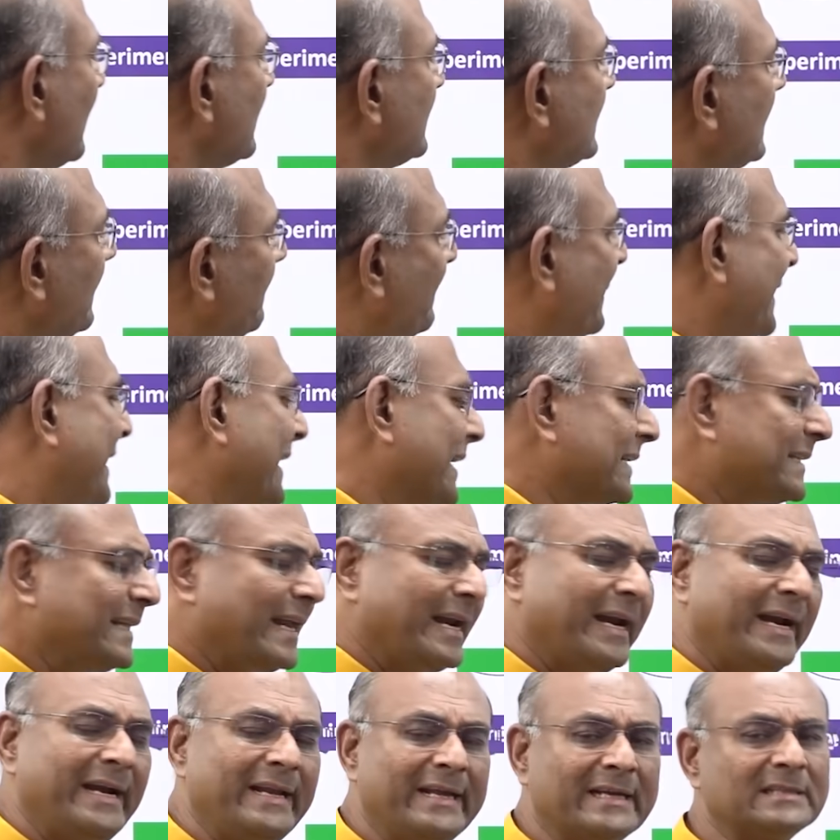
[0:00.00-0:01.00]
The bigger the
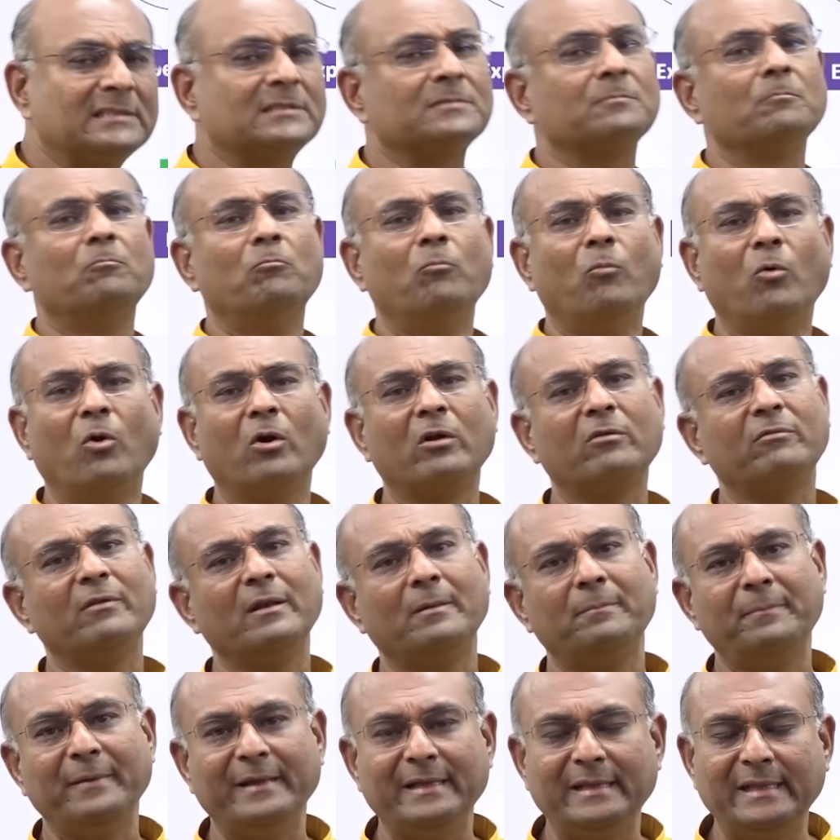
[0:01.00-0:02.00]
radius, more
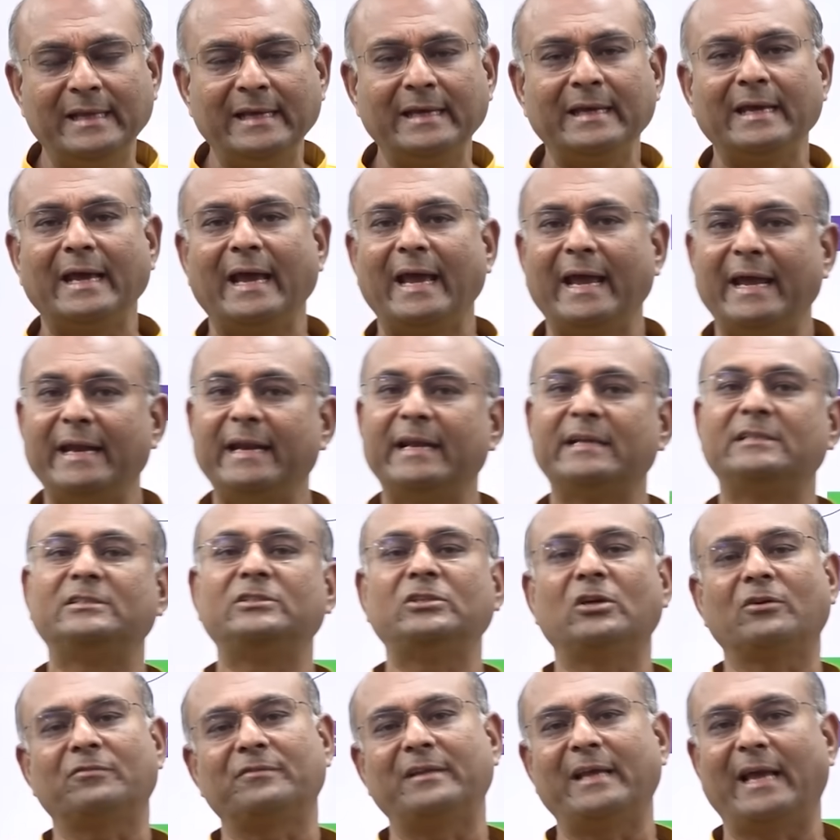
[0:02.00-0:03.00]
will be the
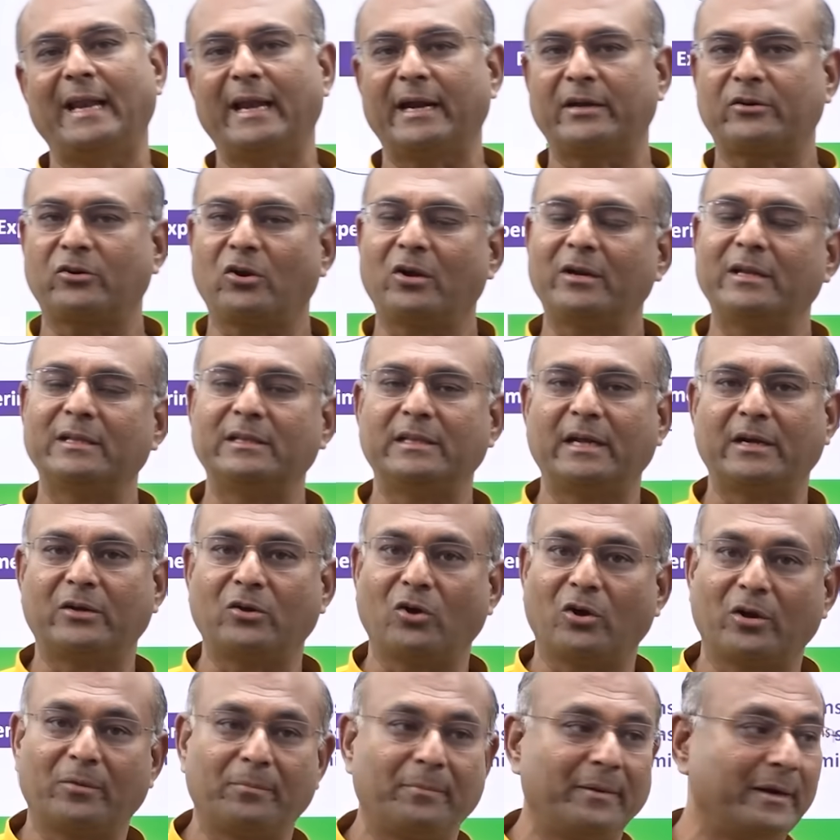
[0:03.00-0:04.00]
energy of the electron in that
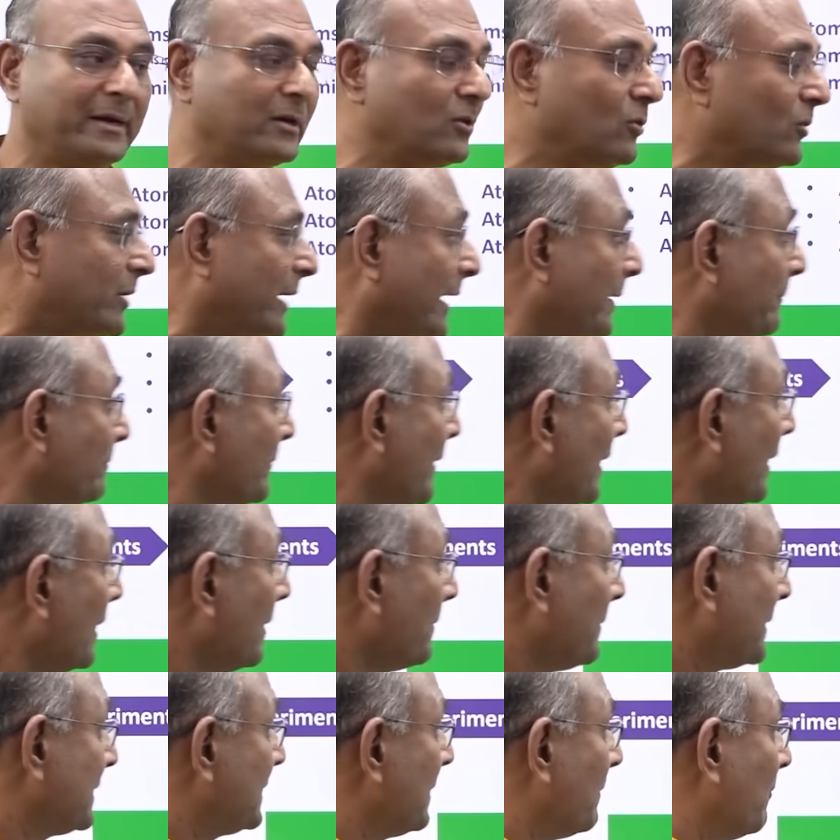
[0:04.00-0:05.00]
orbit. Okay.
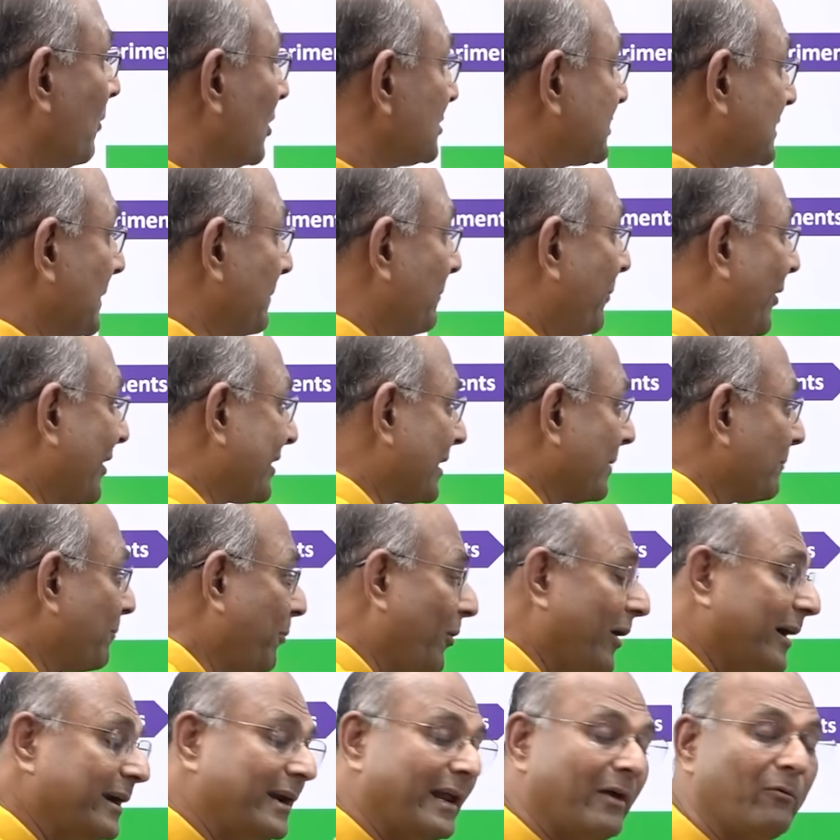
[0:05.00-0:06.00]
But the most important
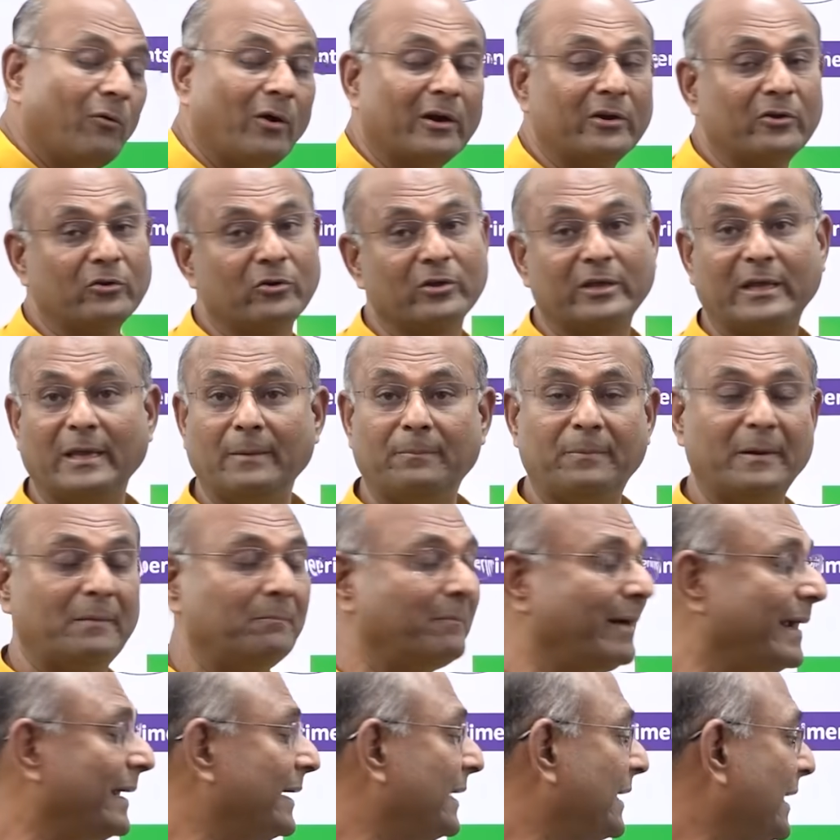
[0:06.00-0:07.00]
point I want you to keep in
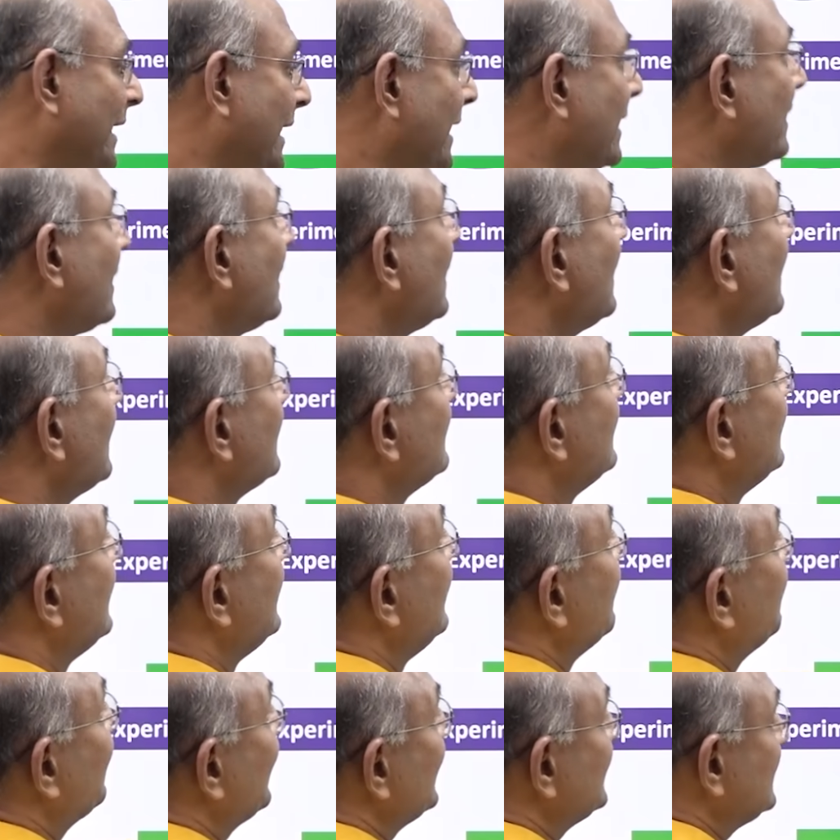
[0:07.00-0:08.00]
mind here, the
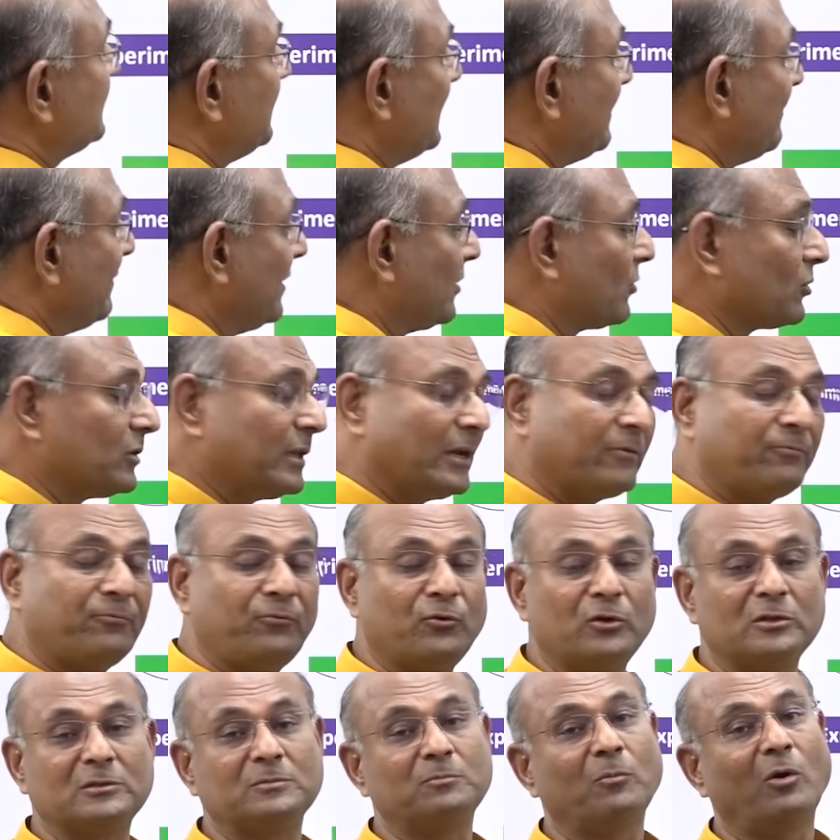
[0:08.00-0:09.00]
difference between
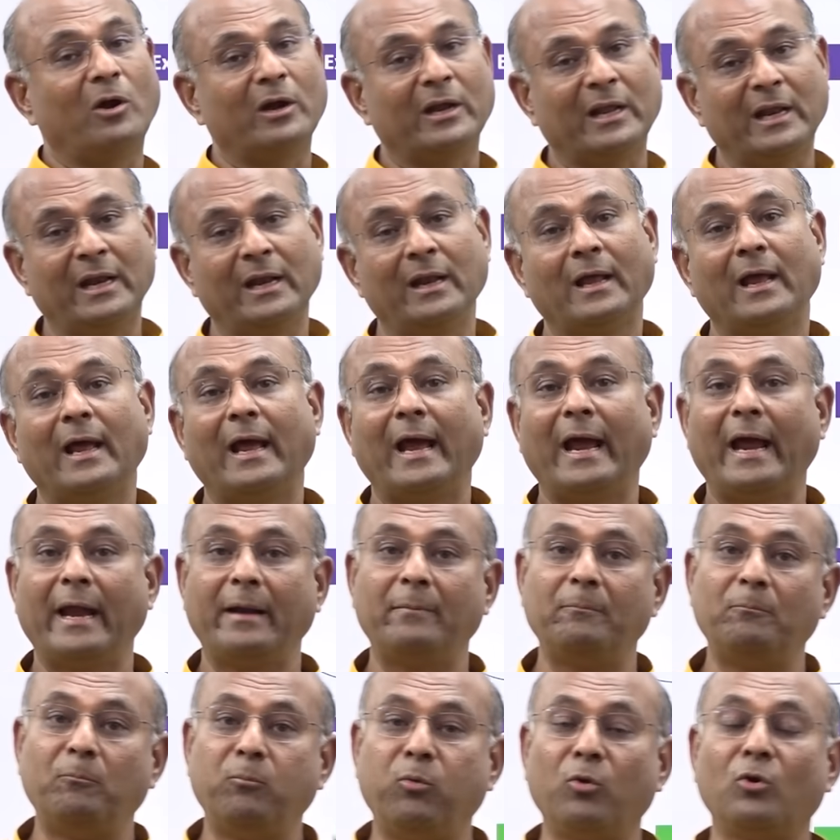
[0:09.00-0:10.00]
Rutherford's model
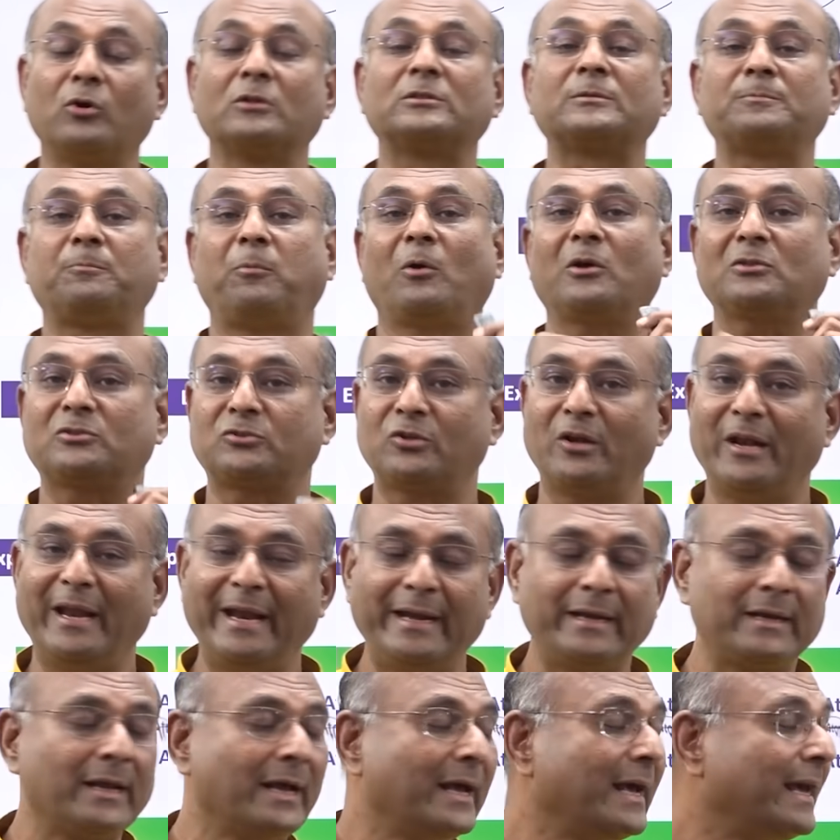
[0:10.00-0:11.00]
and Bohr's
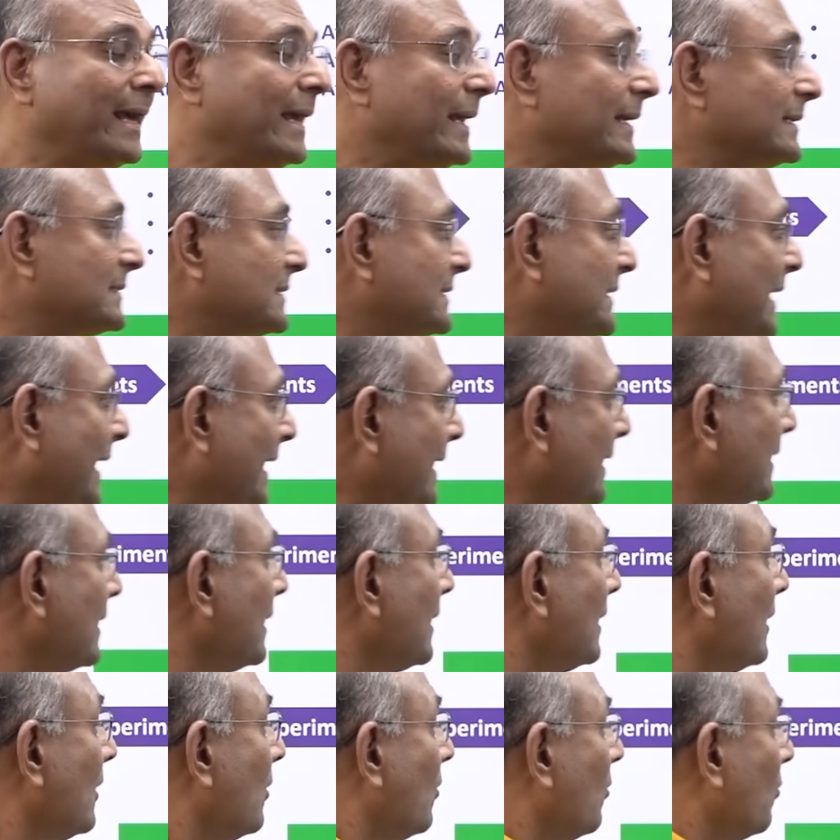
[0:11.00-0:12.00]
postulate is that
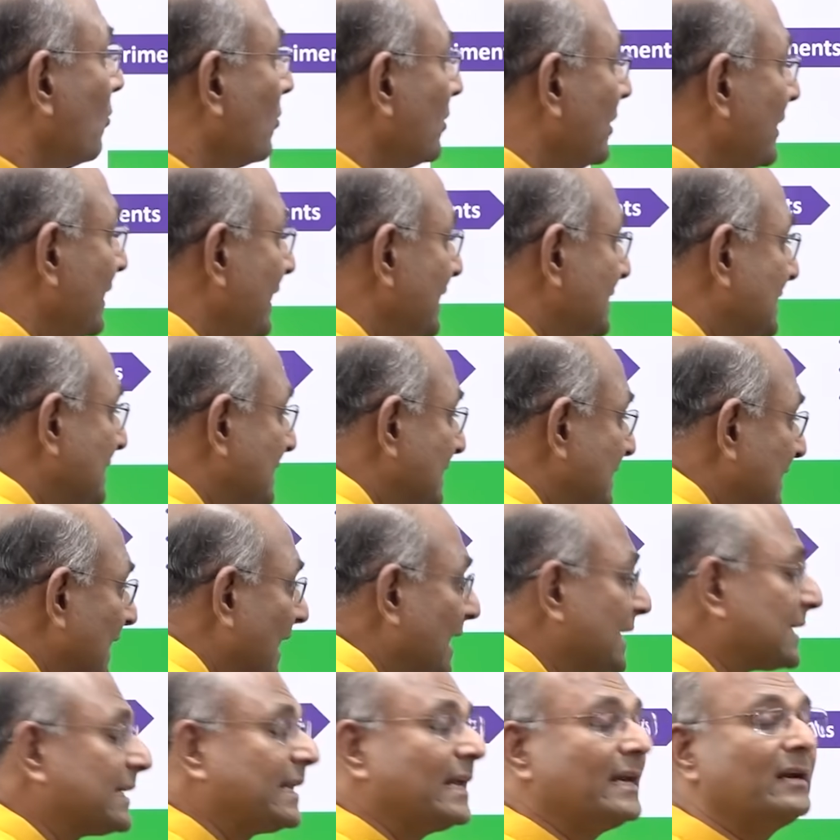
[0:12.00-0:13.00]
only
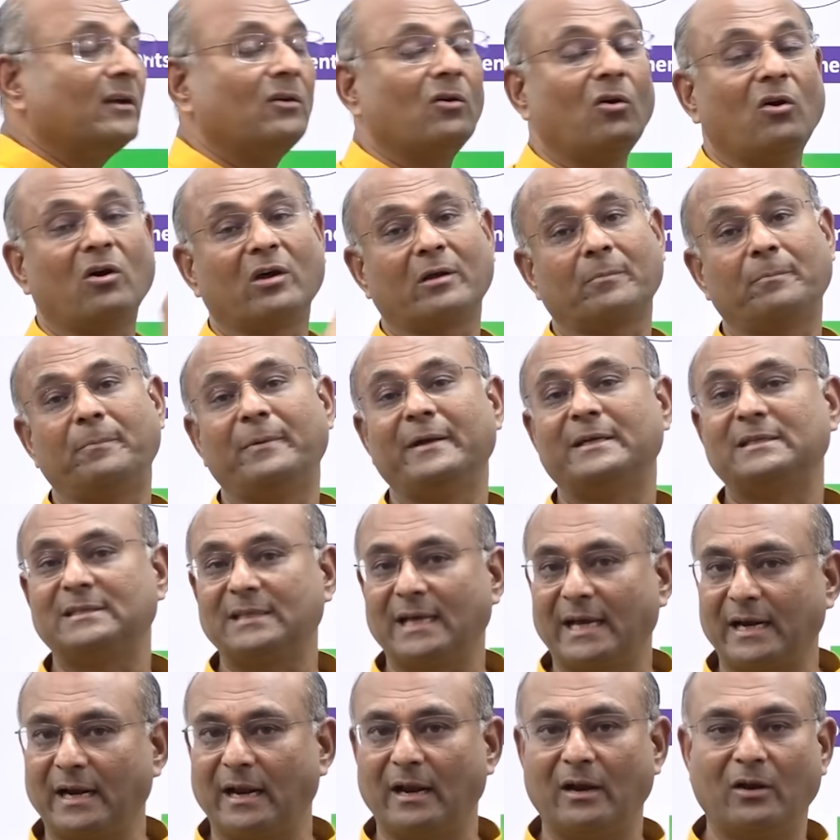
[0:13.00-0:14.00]
certain orbits
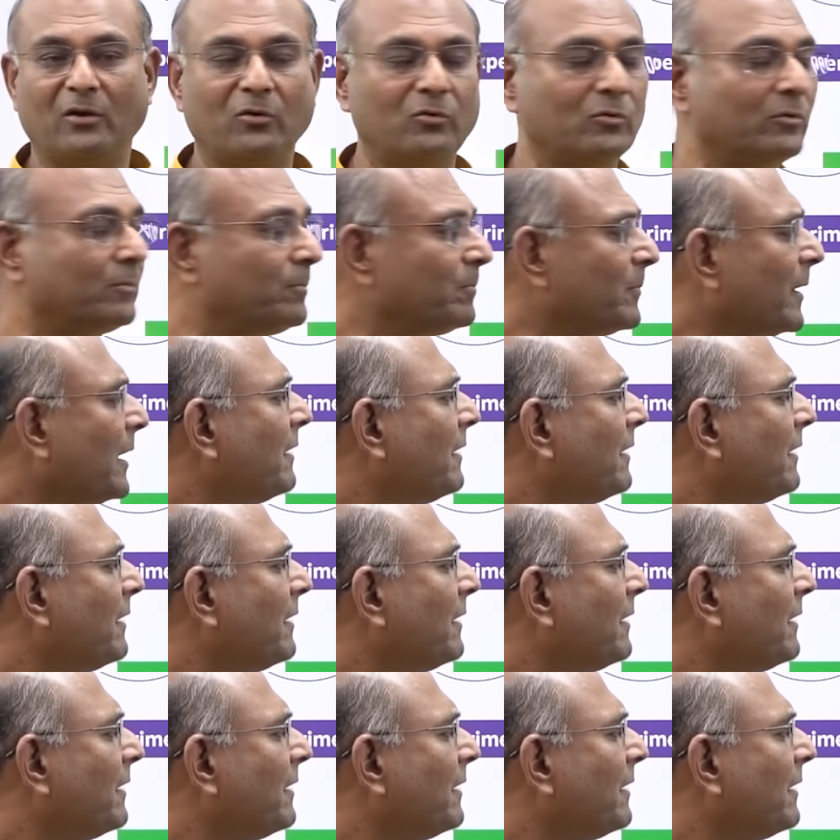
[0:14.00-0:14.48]
are allowed.